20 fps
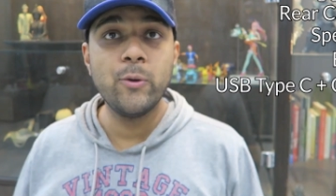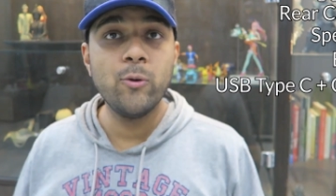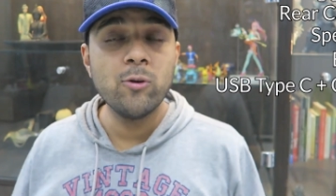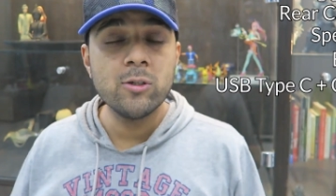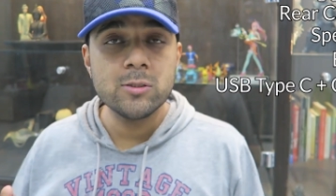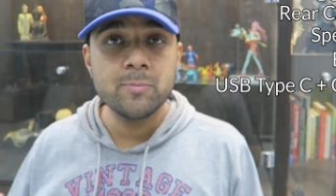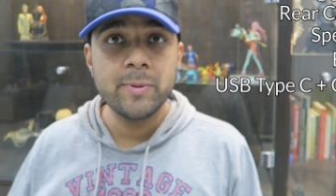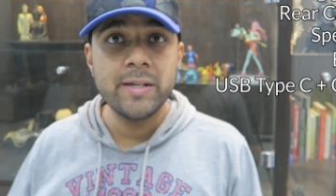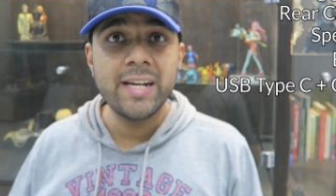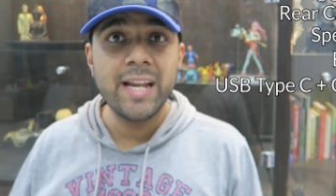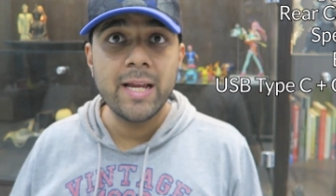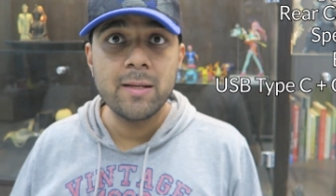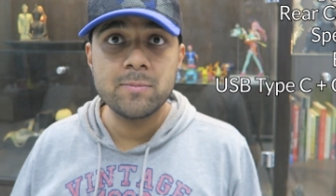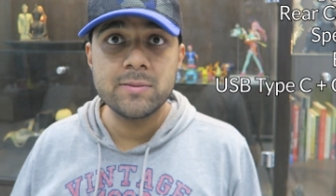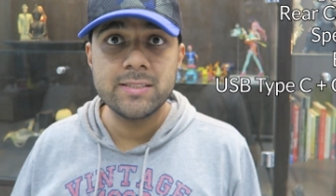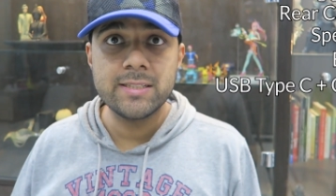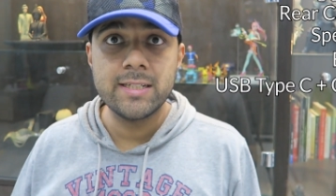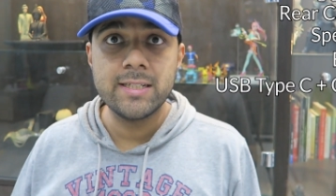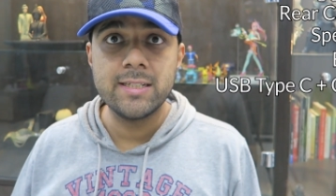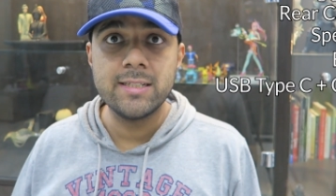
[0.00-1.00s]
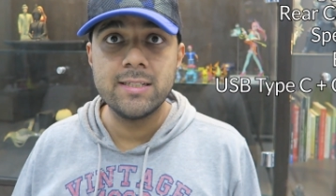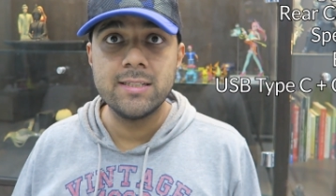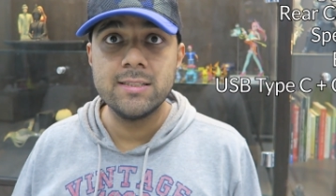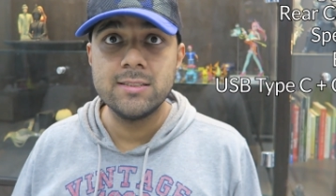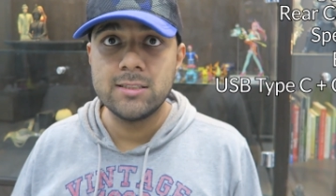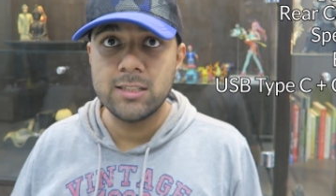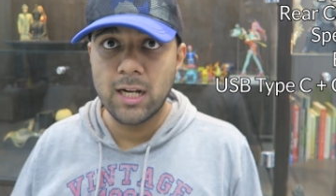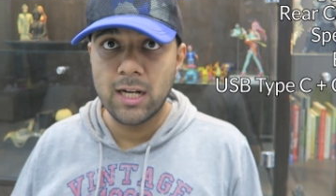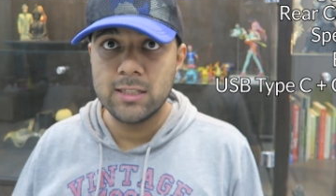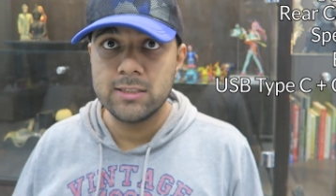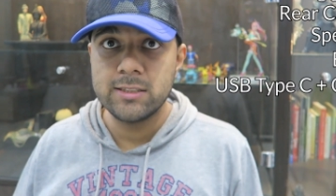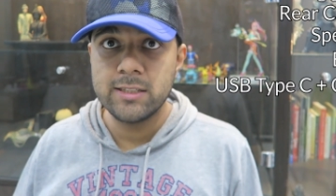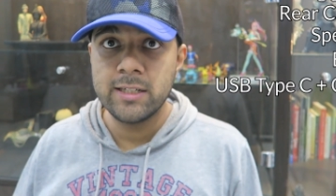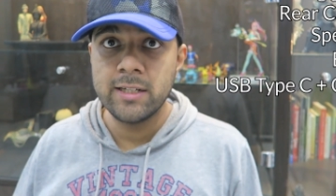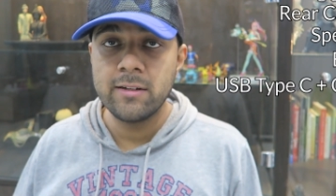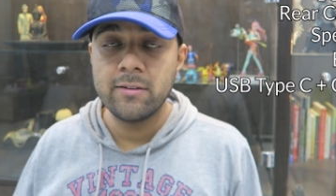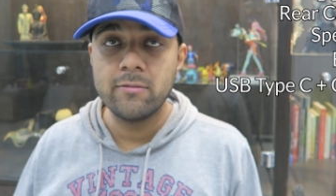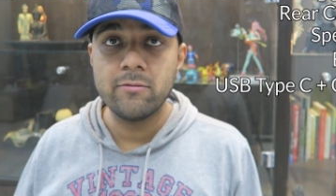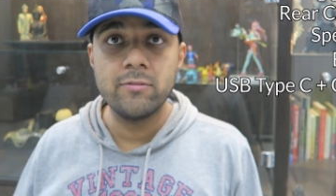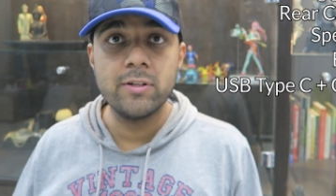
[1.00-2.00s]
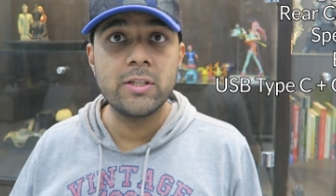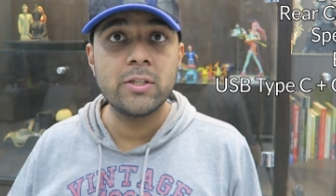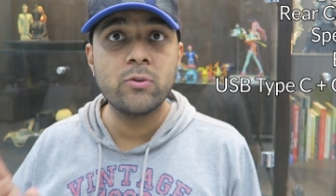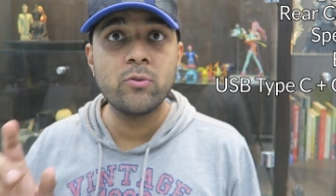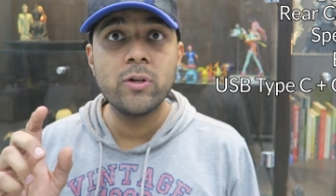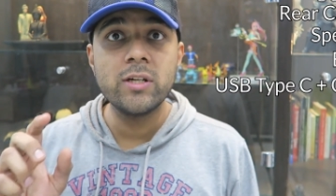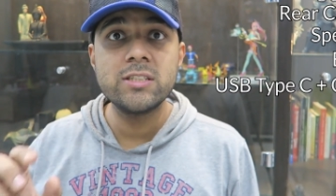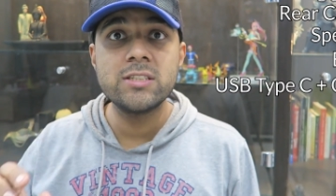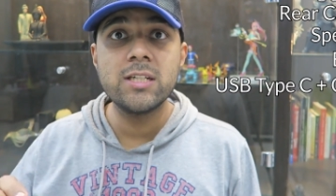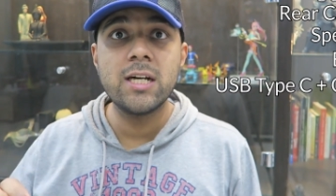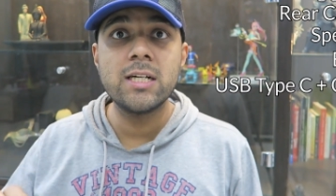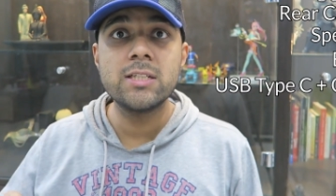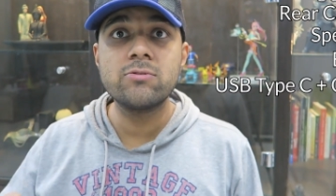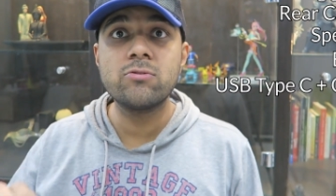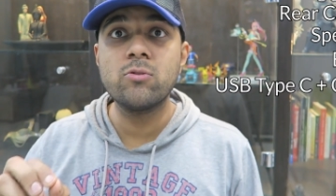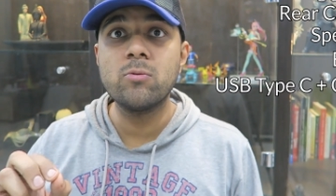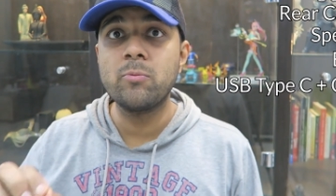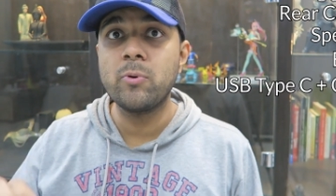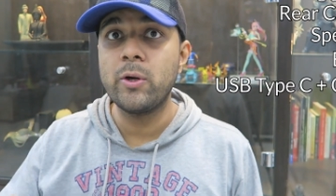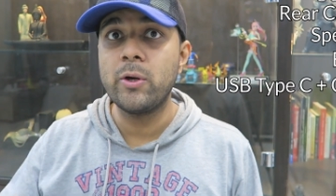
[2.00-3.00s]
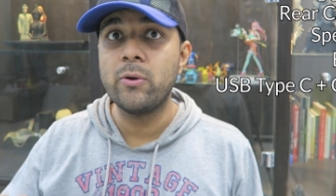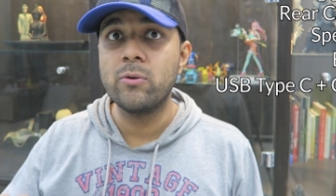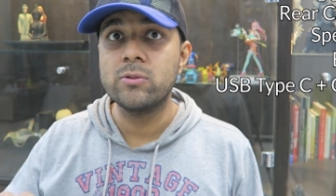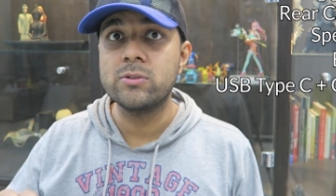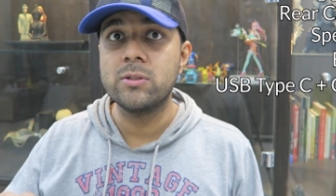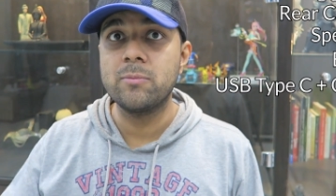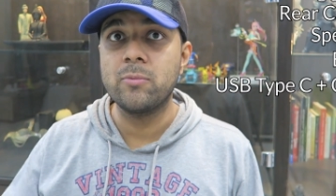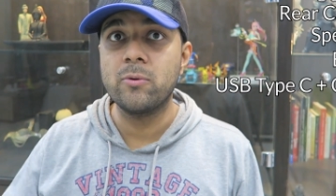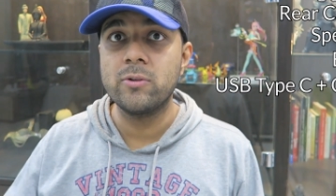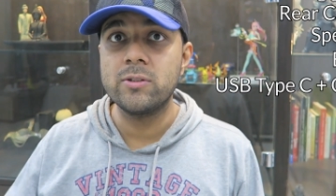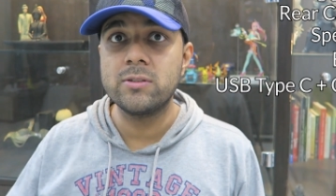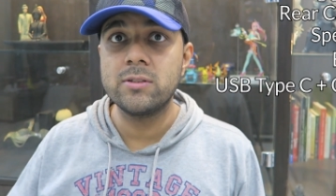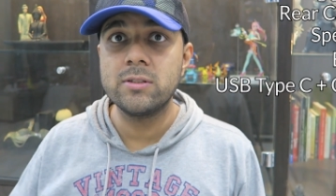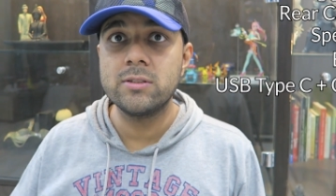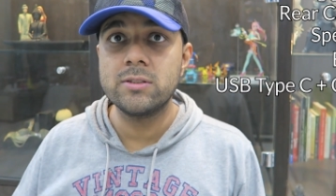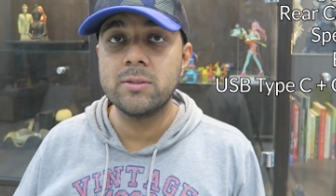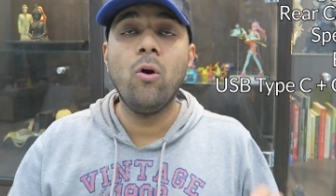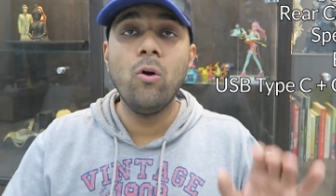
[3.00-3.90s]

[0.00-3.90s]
USB Type-C charging with Quick Charge 4.0 support.